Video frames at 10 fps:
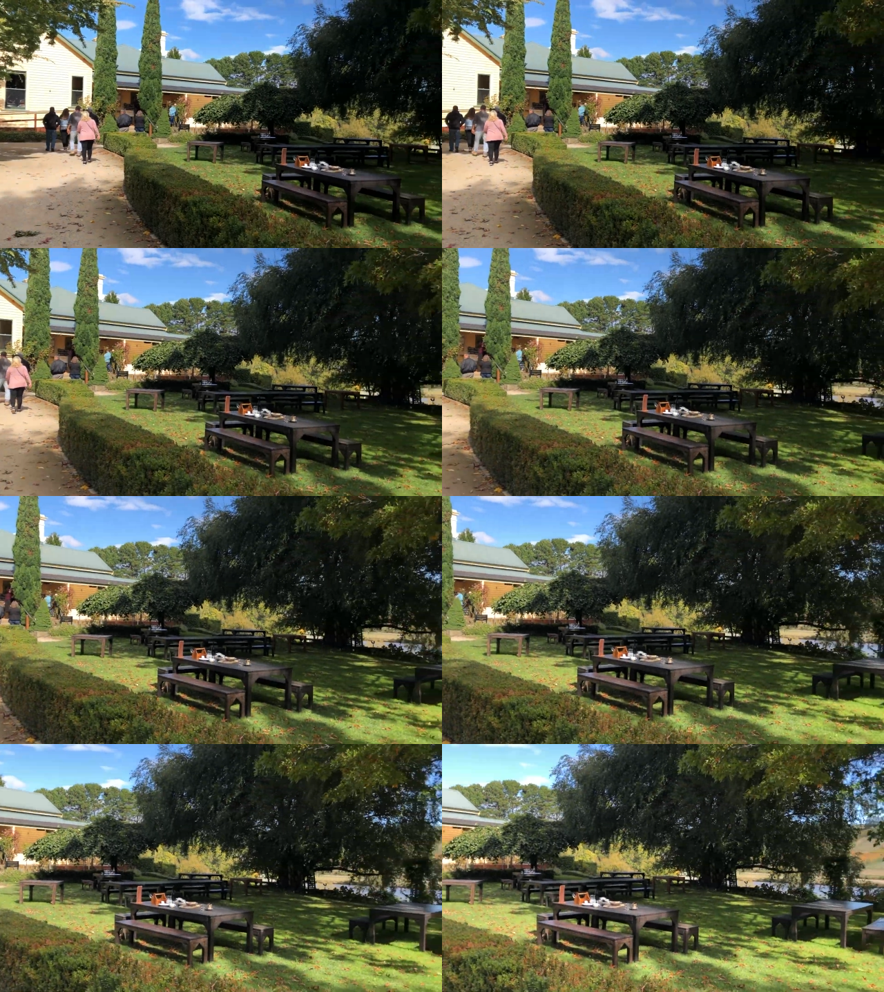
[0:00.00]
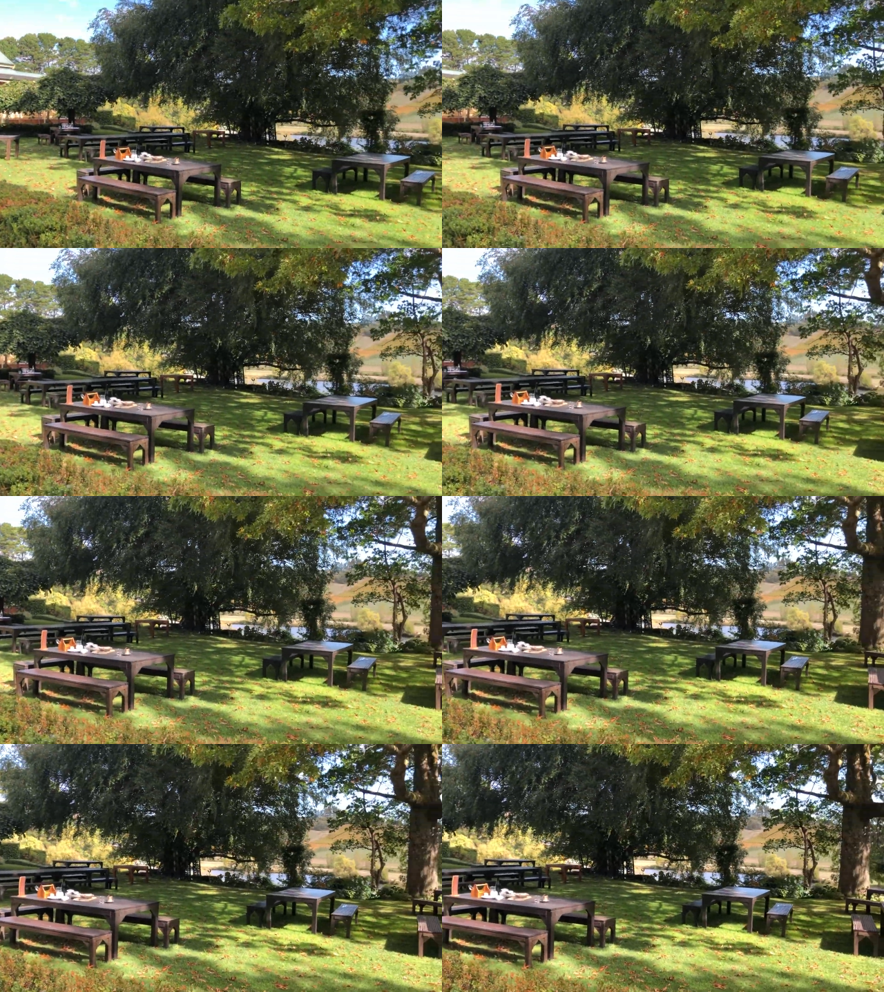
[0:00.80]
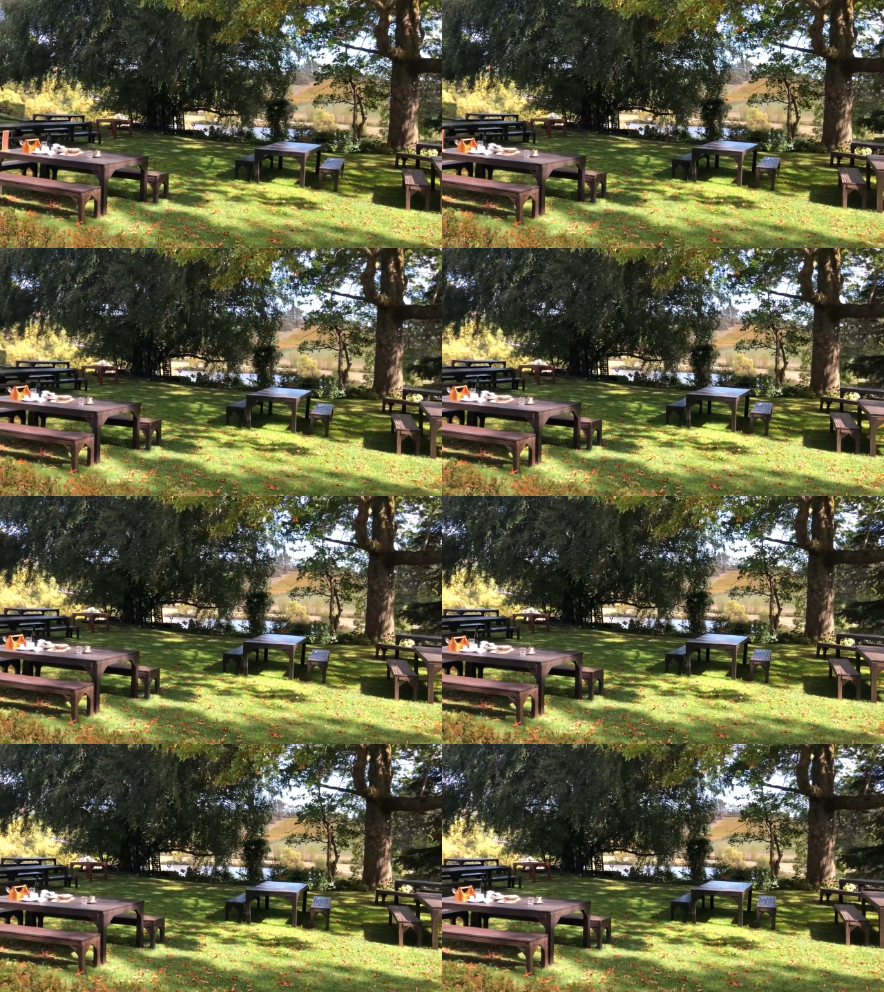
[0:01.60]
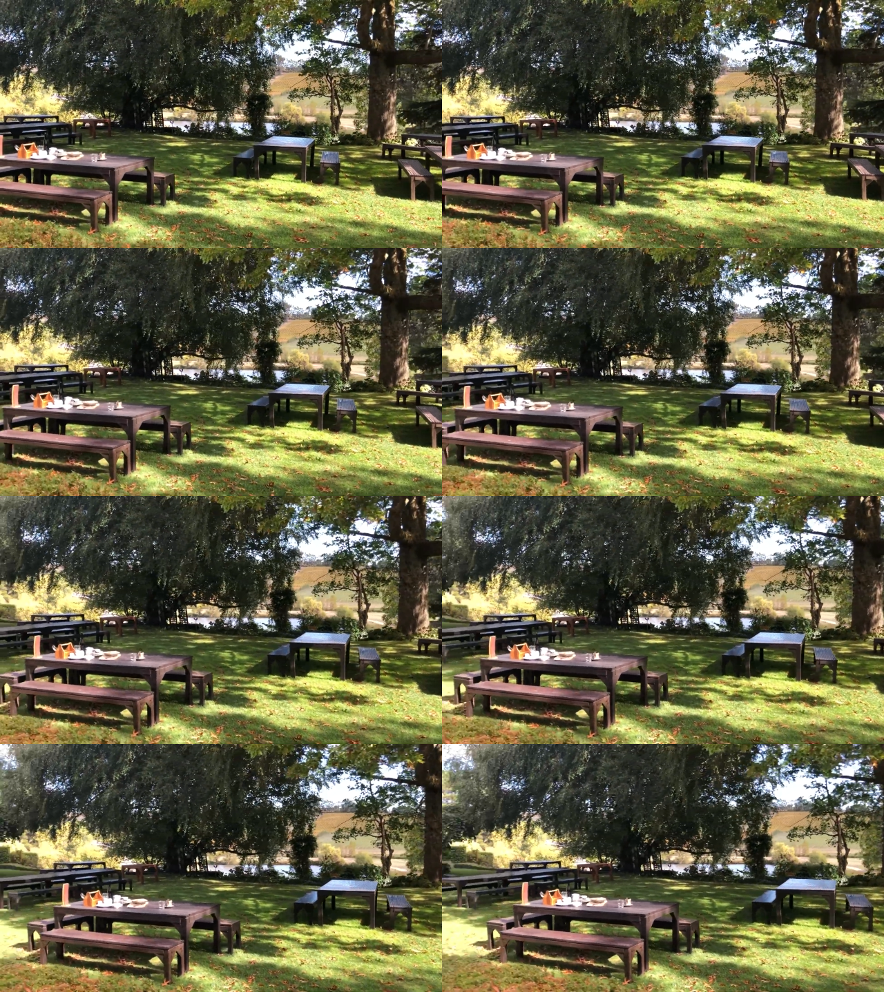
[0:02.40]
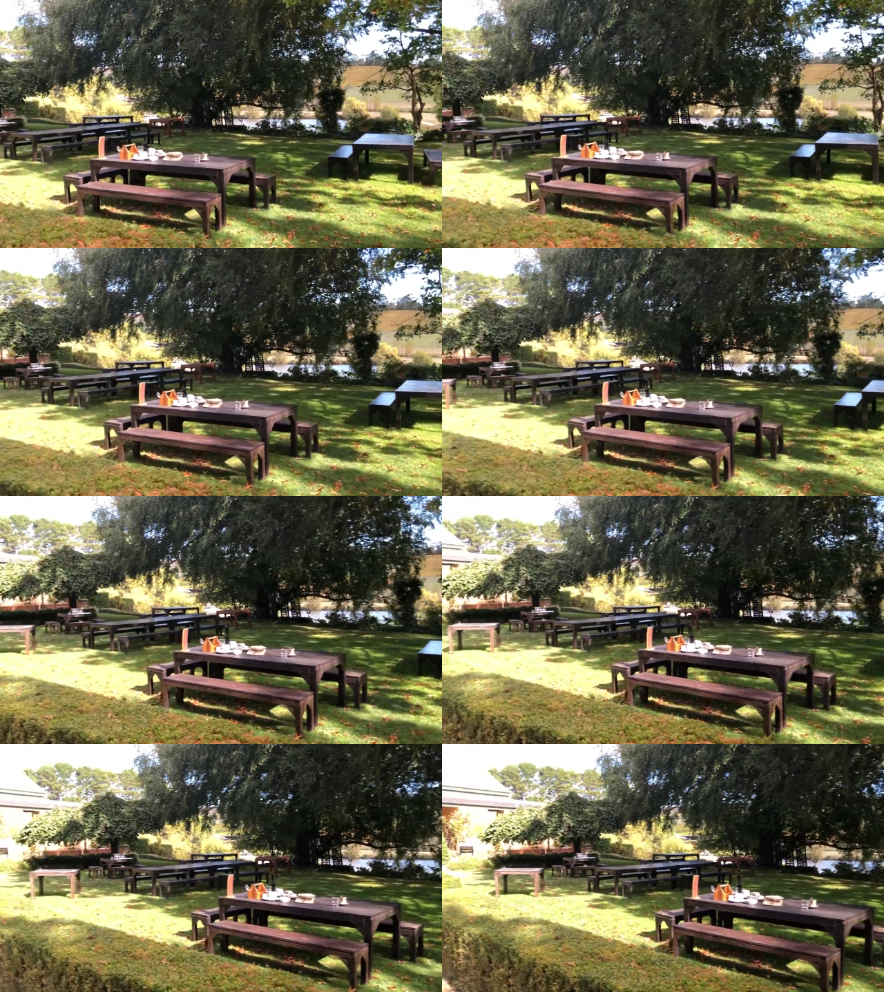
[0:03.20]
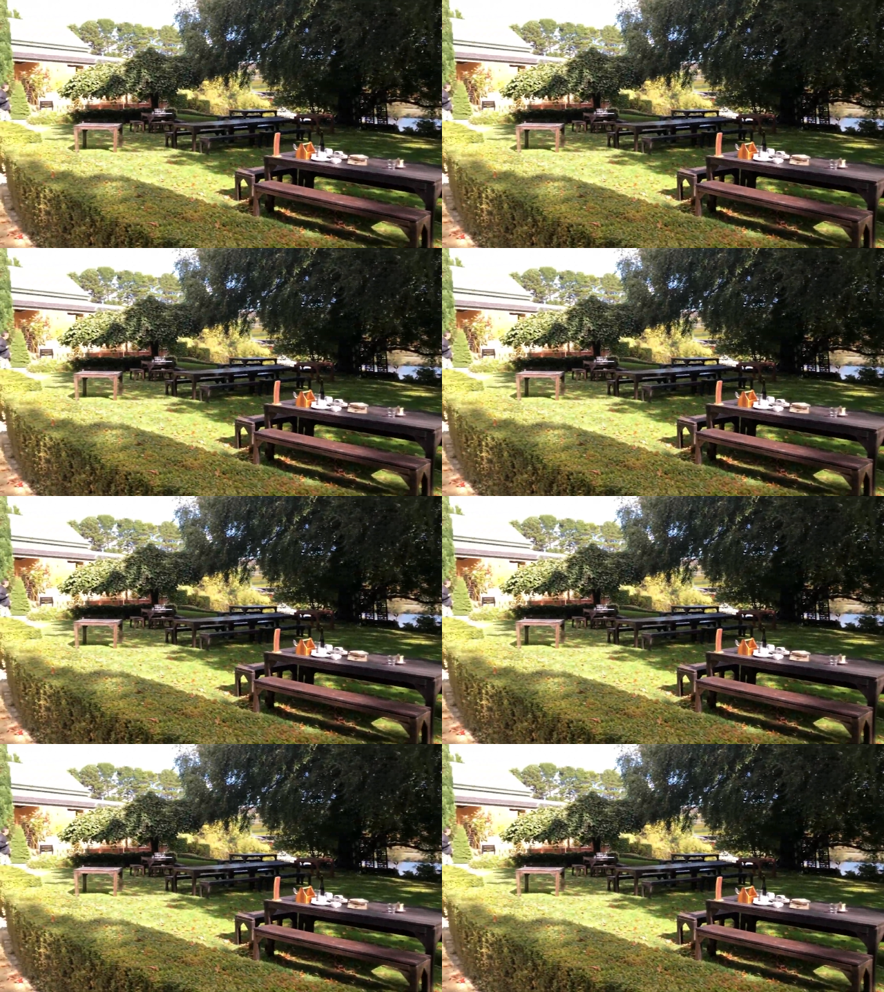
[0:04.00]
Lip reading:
No face is visible, so there are no lips to read.